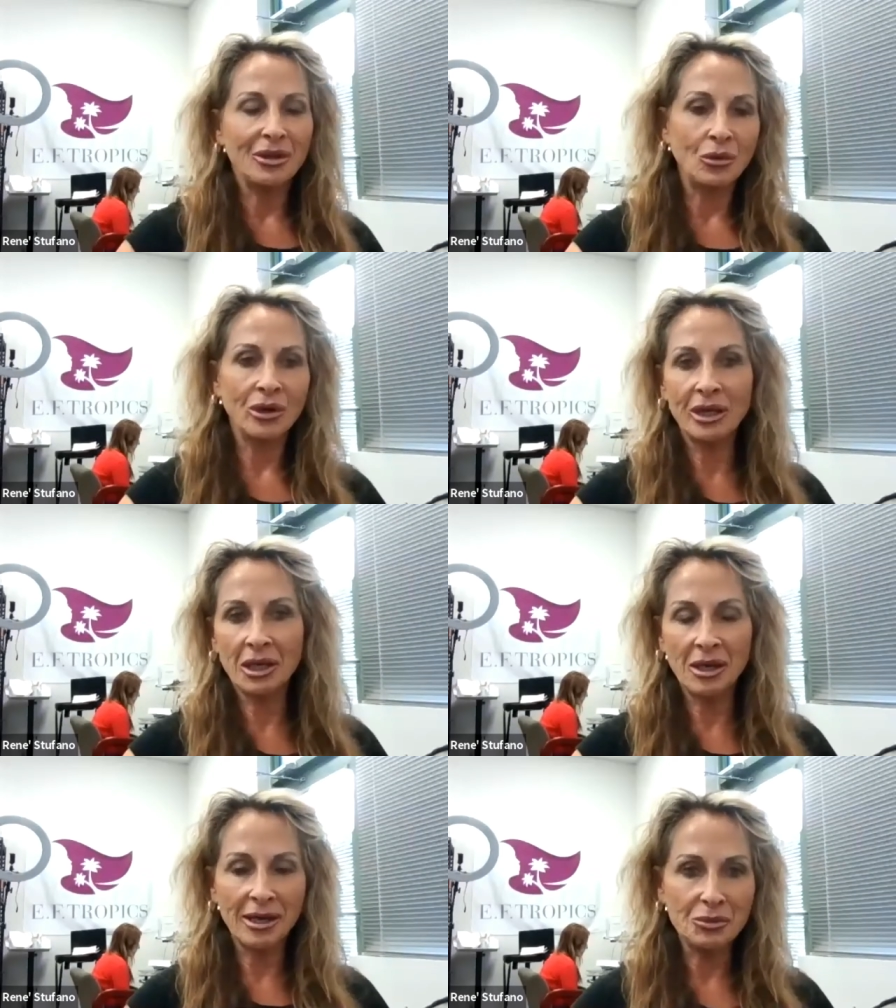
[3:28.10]
we're
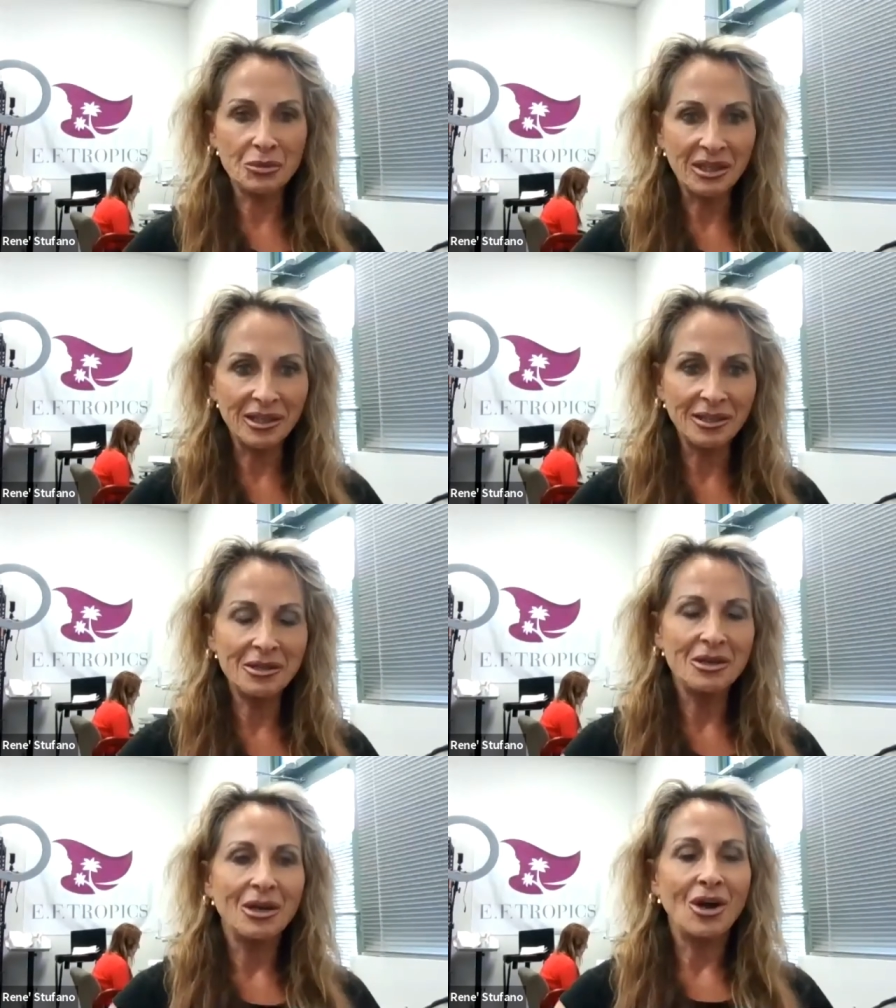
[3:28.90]
in line
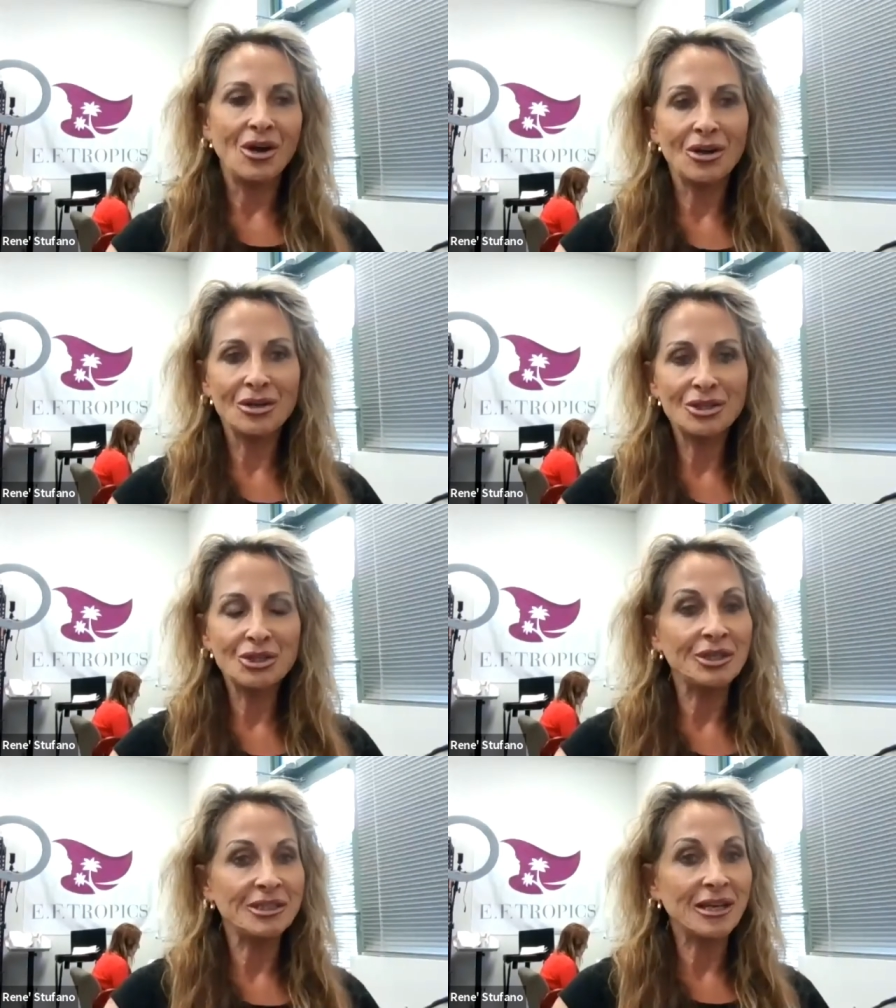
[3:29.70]
with. Ours
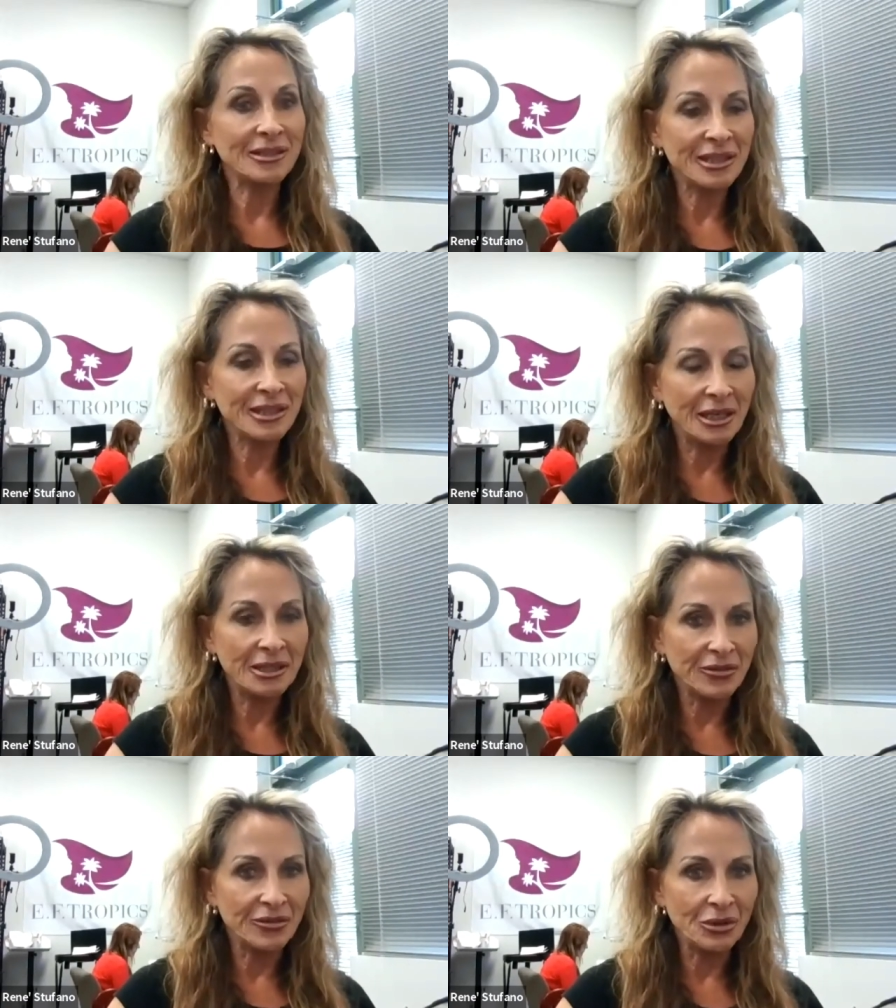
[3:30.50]
just does it in
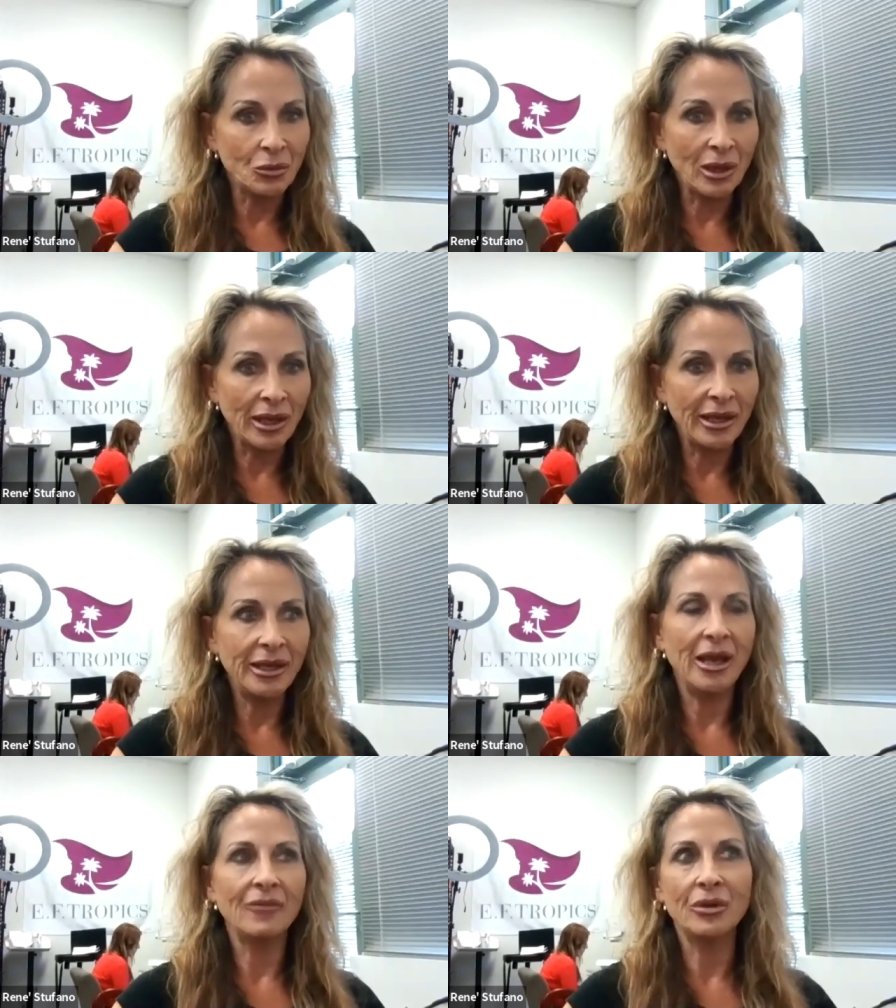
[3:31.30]
a different
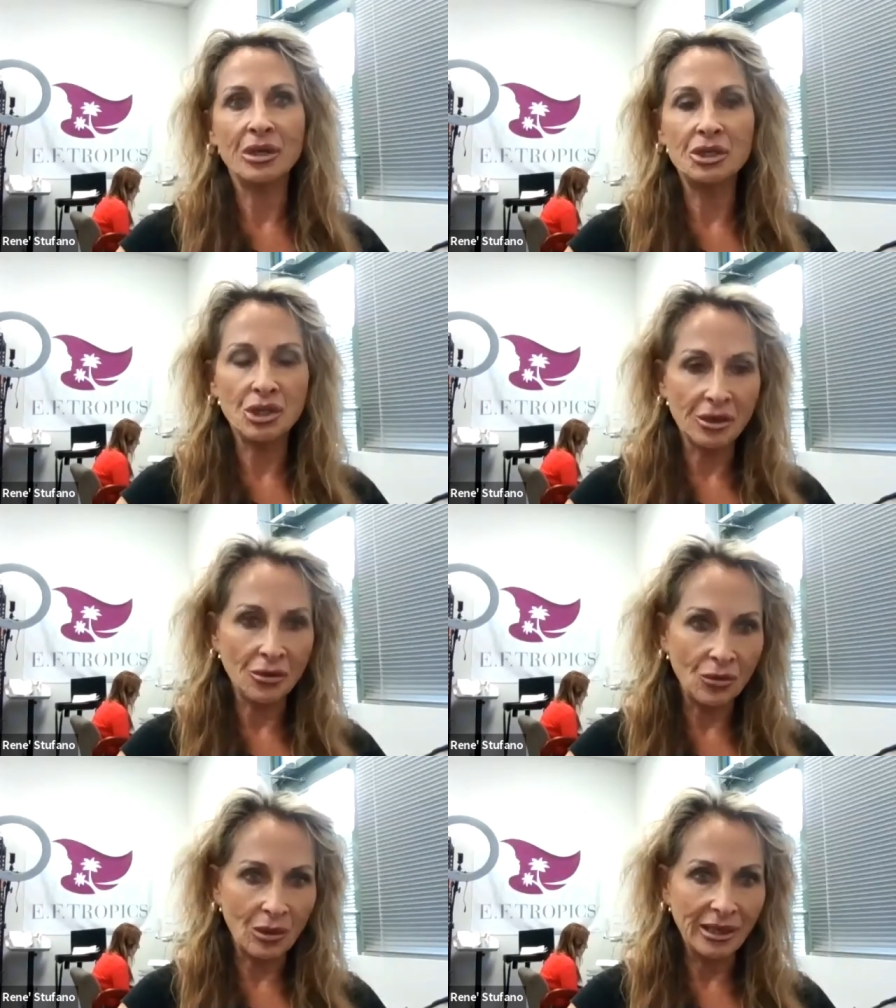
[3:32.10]
way, a very
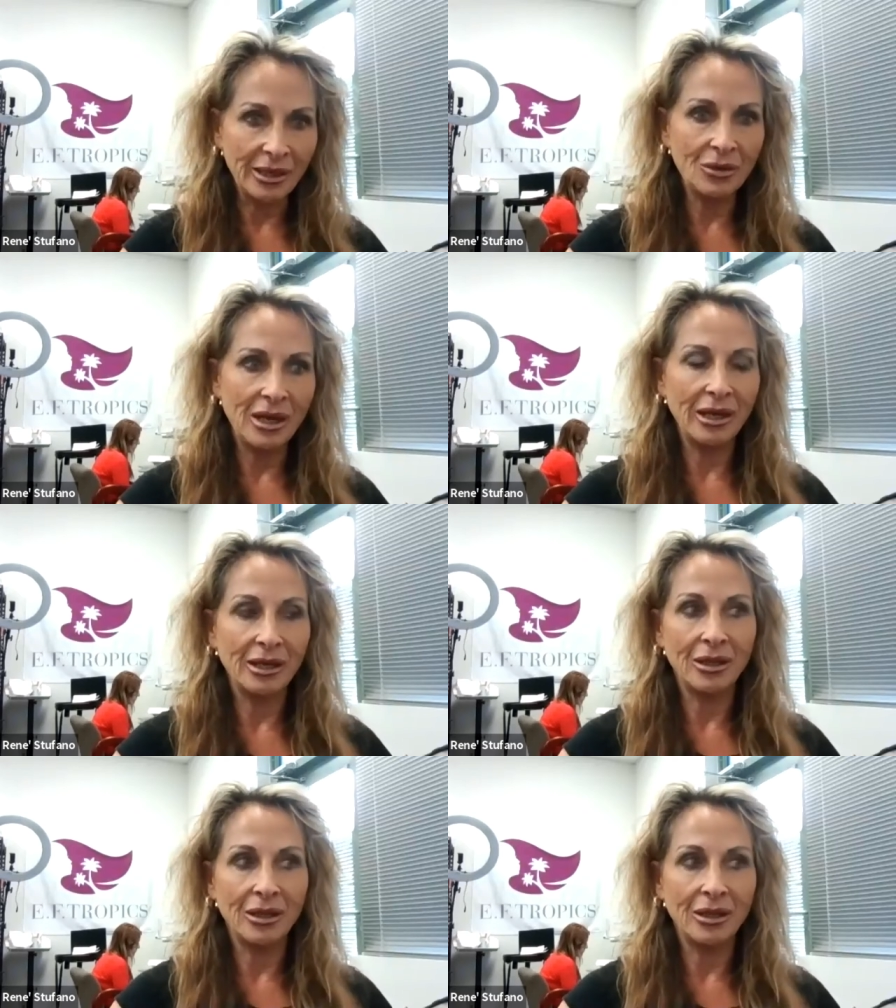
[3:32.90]
gentle way,